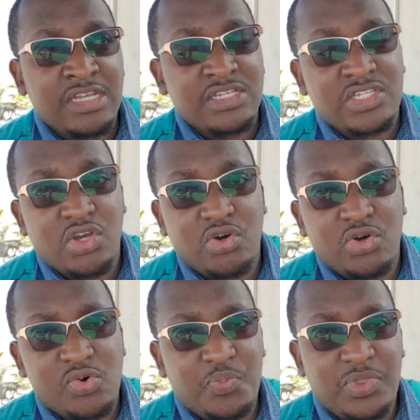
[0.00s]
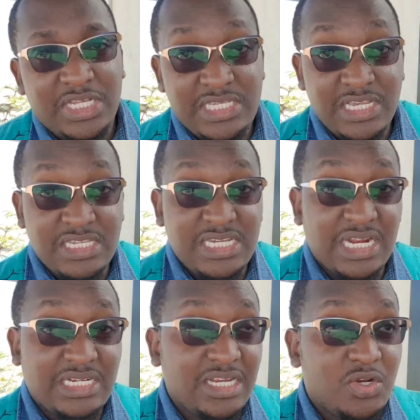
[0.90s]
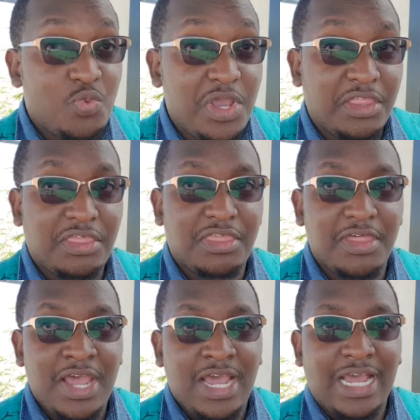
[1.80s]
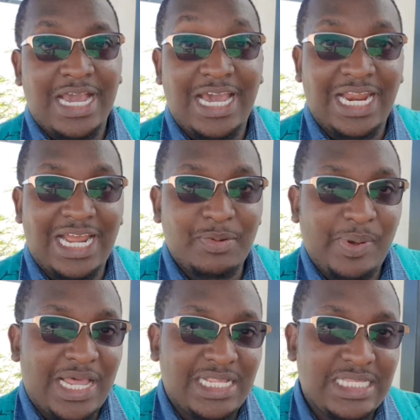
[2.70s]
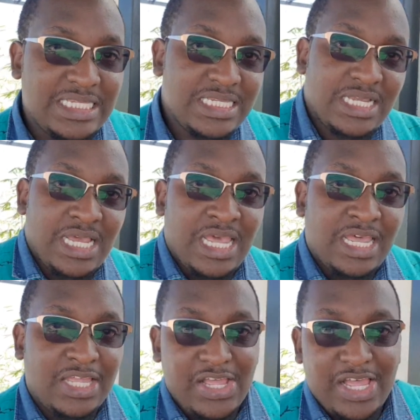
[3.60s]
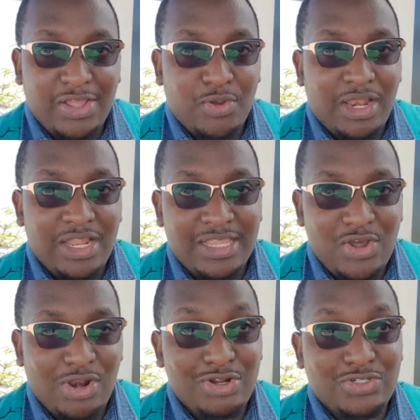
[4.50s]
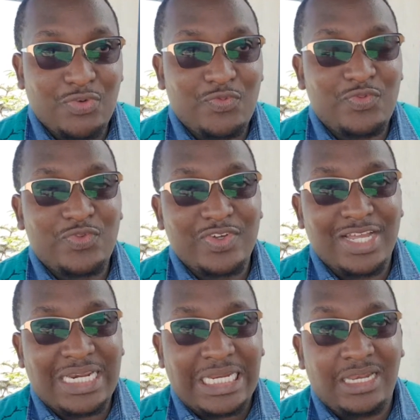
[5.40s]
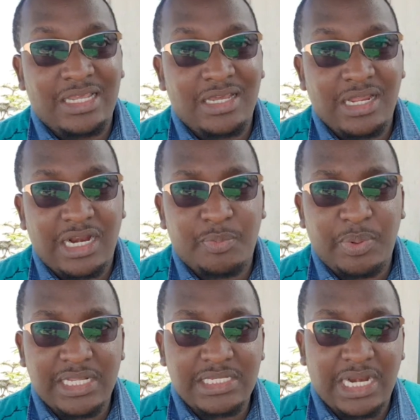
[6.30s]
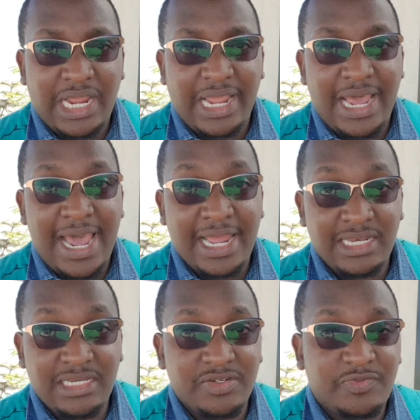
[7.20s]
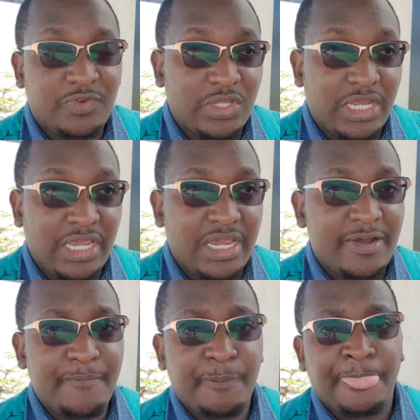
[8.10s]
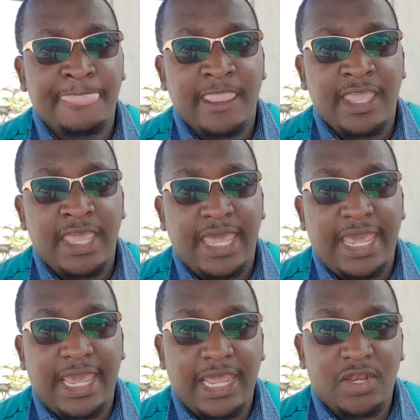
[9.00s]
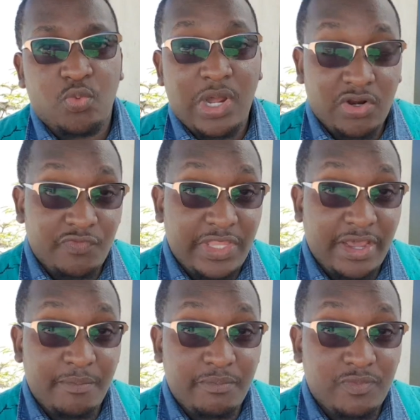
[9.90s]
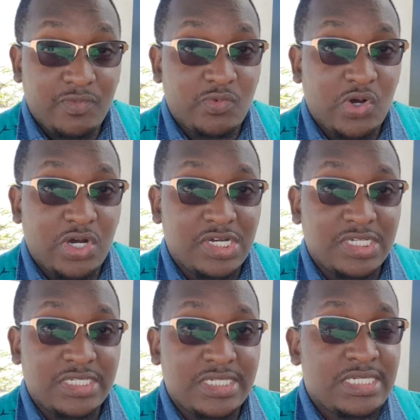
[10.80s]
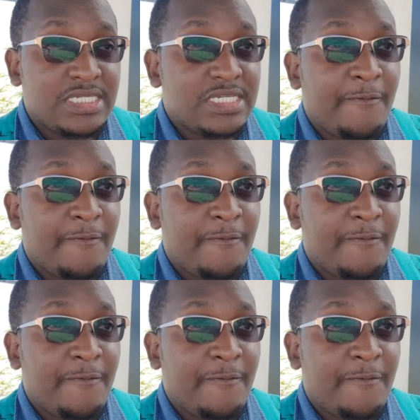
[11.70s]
So this year started with grand plans. There were a lot of really grand plans that I had for the year, and one of them was